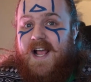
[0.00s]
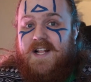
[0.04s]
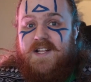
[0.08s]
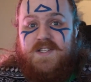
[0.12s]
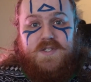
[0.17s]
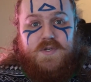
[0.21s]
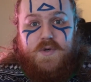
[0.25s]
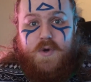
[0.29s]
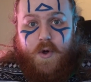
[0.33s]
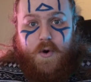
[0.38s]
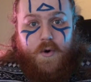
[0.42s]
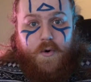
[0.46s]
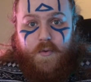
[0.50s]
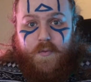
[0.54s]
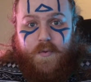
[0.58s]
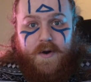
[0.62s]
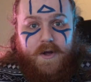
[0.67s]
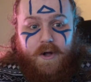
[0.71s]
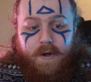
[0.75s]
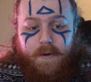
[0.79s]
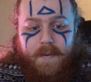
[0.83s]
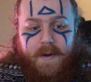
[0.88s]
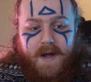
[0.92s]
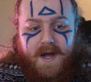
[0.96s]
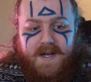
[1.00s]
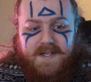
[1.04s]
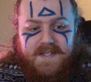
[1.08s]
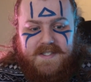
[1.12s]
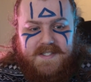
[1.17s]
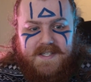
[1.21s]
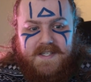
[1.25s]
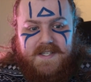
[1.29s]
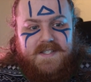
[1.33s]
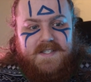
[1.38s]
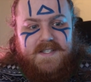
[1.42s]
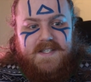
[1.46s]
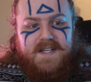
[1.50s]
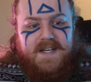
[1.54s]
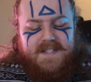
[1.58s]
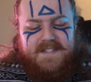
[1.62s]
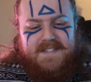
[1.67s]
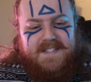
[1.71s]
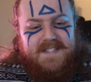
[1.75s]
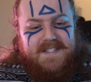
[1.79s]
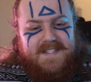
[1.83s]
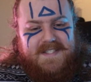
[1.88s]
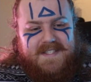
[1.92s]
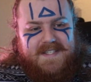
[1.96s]
It's not a real person.
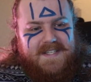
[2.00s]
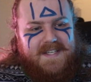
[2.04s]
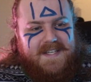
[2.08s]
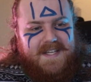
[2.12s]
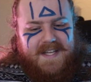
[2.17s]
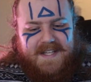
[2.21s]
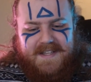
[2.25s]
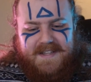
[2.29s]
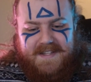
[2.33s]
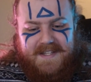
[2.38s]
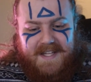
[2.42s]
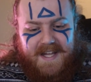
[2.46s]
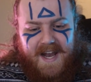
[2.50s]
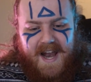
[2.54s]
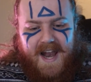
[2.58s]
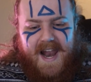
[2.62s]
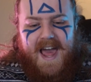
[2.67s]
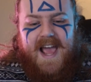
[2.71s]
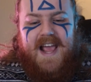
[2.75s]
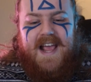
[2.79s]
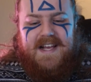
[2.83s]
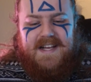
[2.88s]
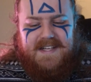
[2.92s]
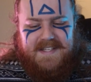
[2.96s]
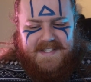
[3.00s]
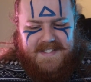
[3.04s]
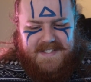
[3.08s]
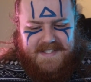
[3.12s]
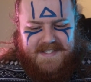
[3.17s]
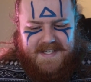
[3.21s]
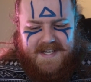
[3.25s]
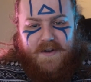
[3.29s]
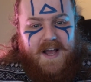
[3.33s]
Just the layers.